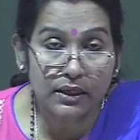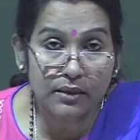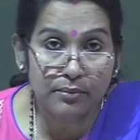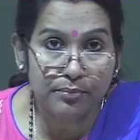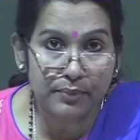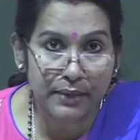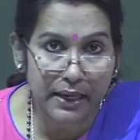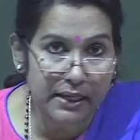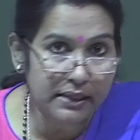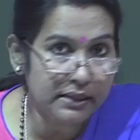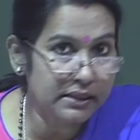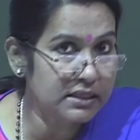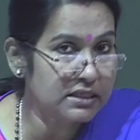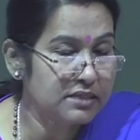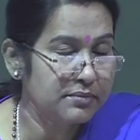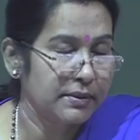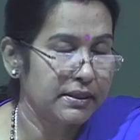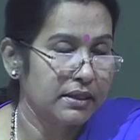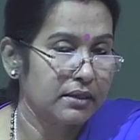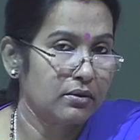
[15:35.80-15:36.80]
practice
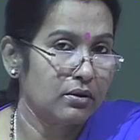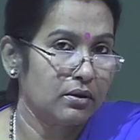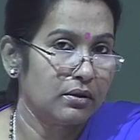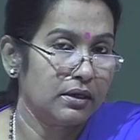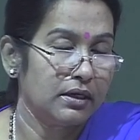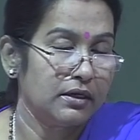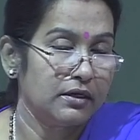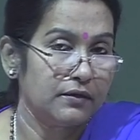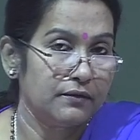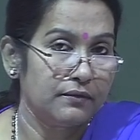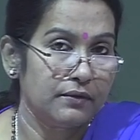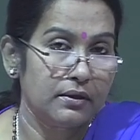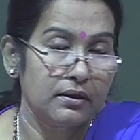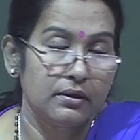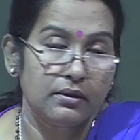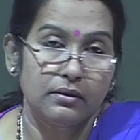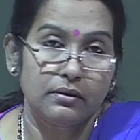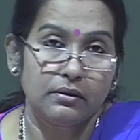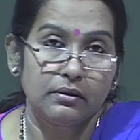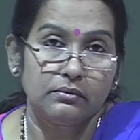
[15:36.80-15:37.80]

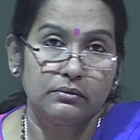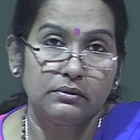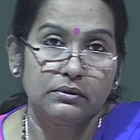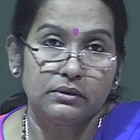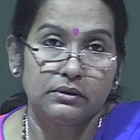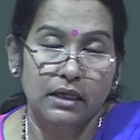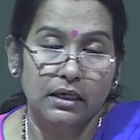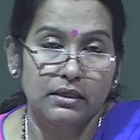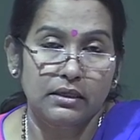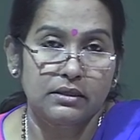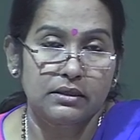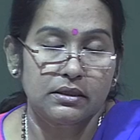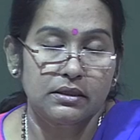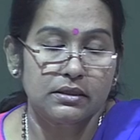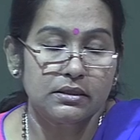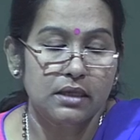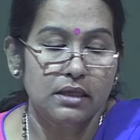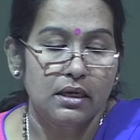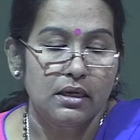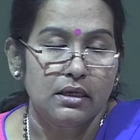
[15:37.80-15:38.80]
metacognitive
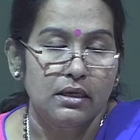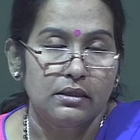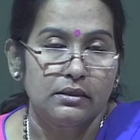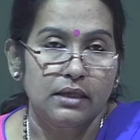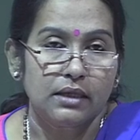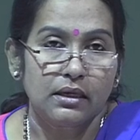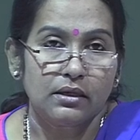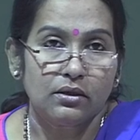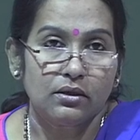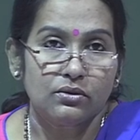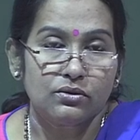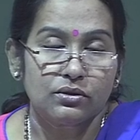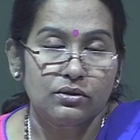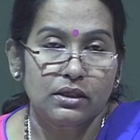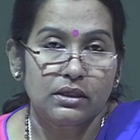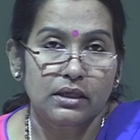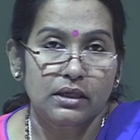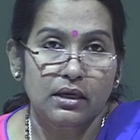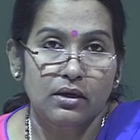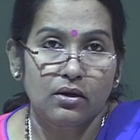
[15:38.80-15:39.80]
strategies, that
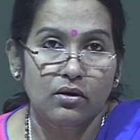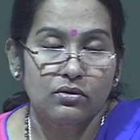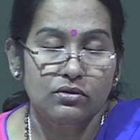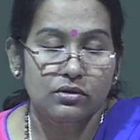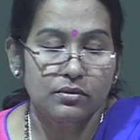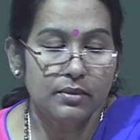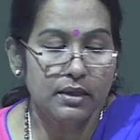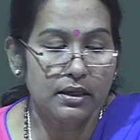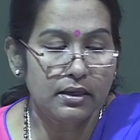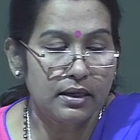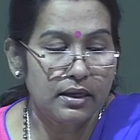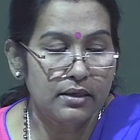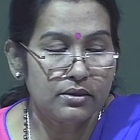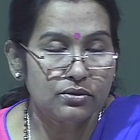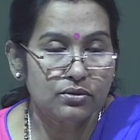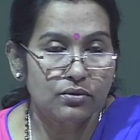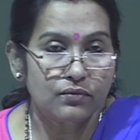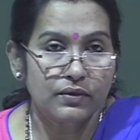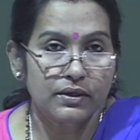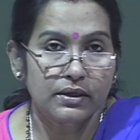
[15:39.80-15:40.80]
can also be aligned.
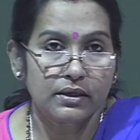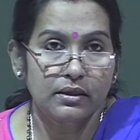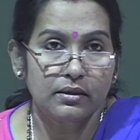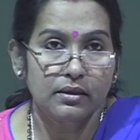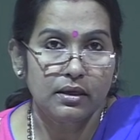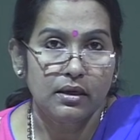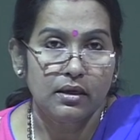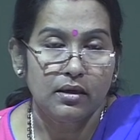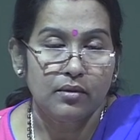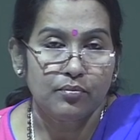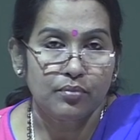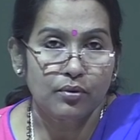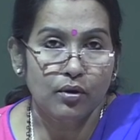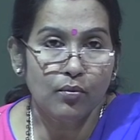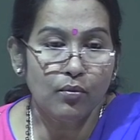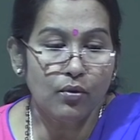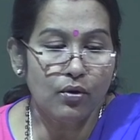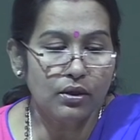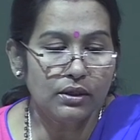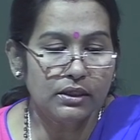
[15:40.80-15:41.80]
So, we can
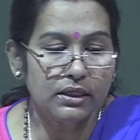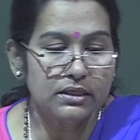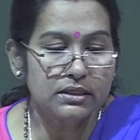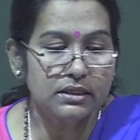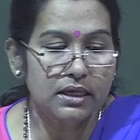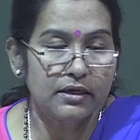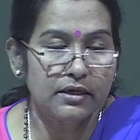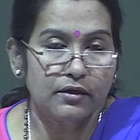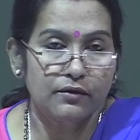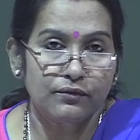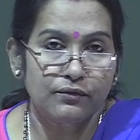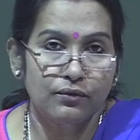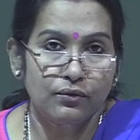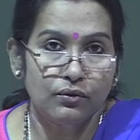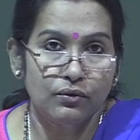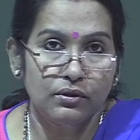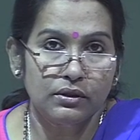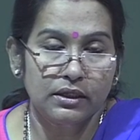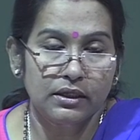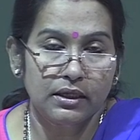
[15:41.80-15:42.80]
promote this kind of
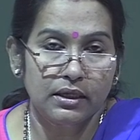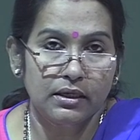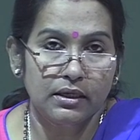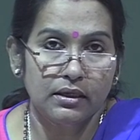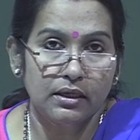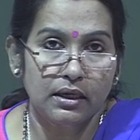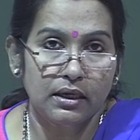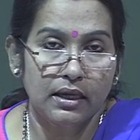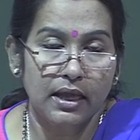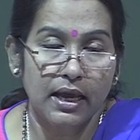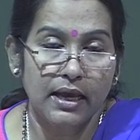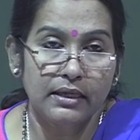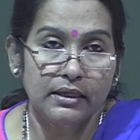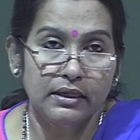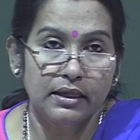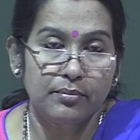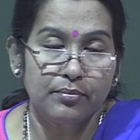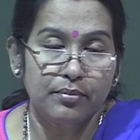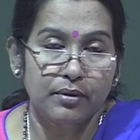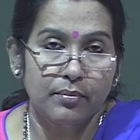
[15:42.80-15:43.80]
whole thing, align
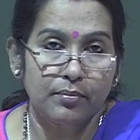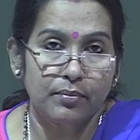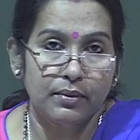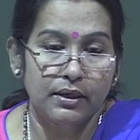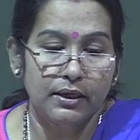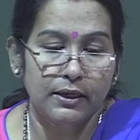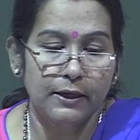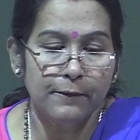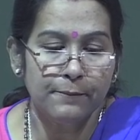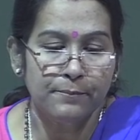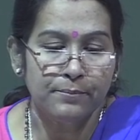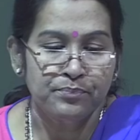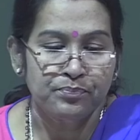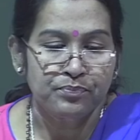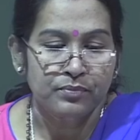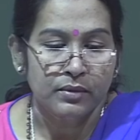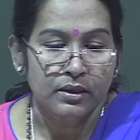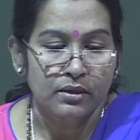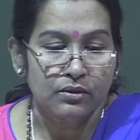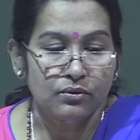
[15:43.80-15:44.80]
them properly
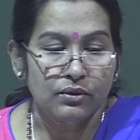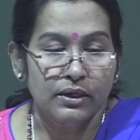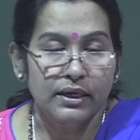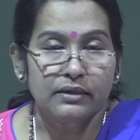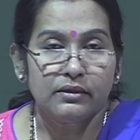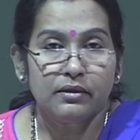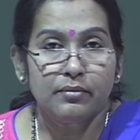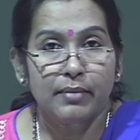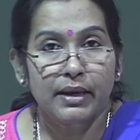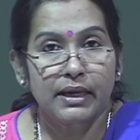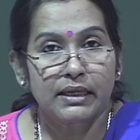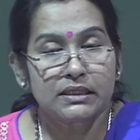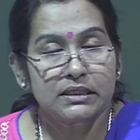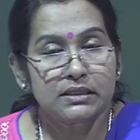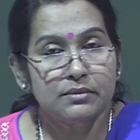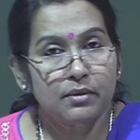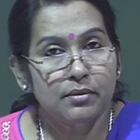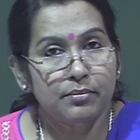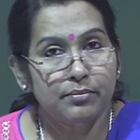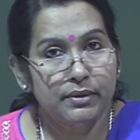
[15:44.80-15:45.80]
to get the
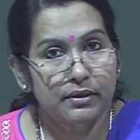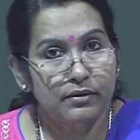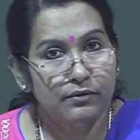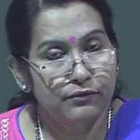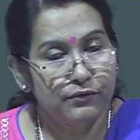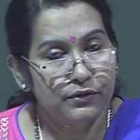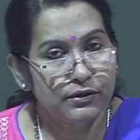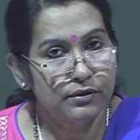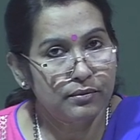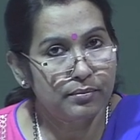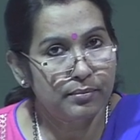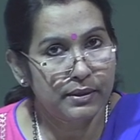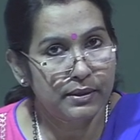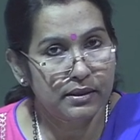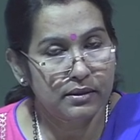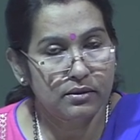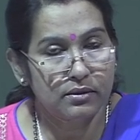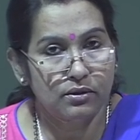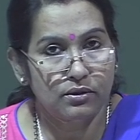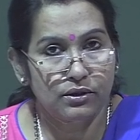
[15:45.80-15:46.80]
maximum benefit of
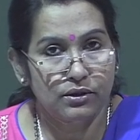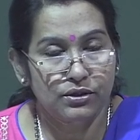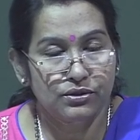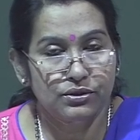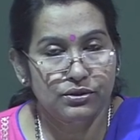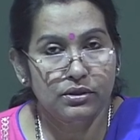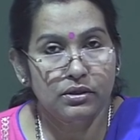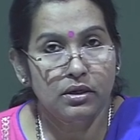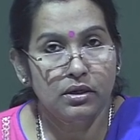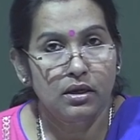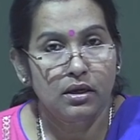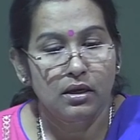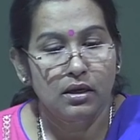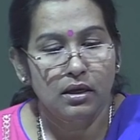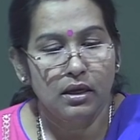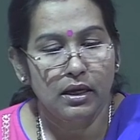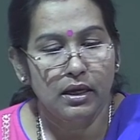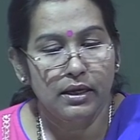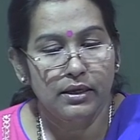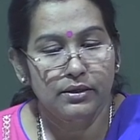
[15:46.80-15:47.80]
metacognition,
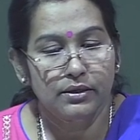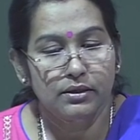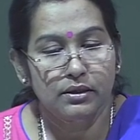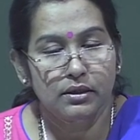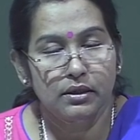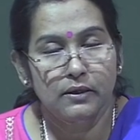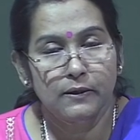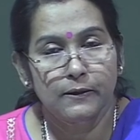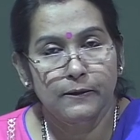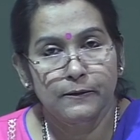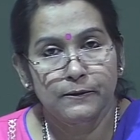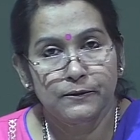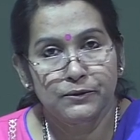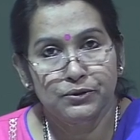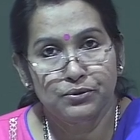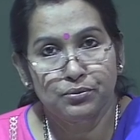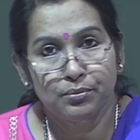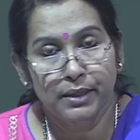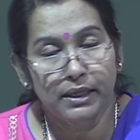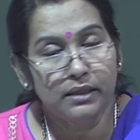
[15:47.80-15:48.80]
and
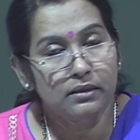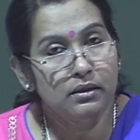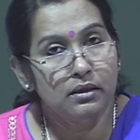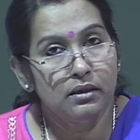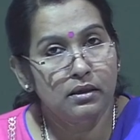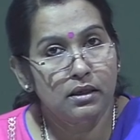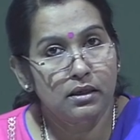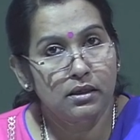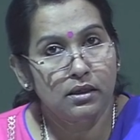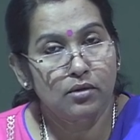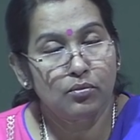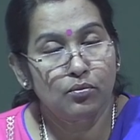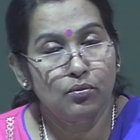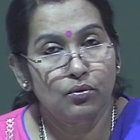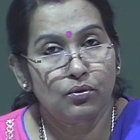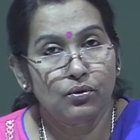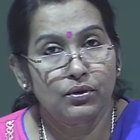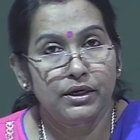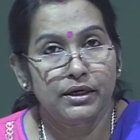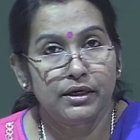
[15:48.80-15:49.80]
to make the learner
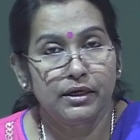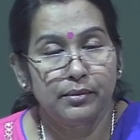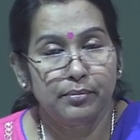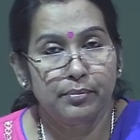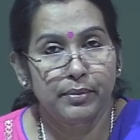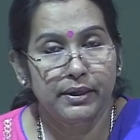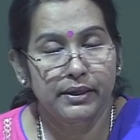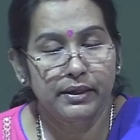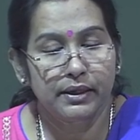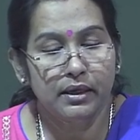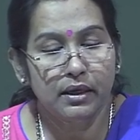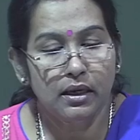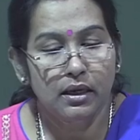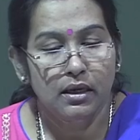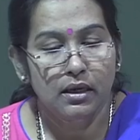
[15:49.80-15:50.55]
more independent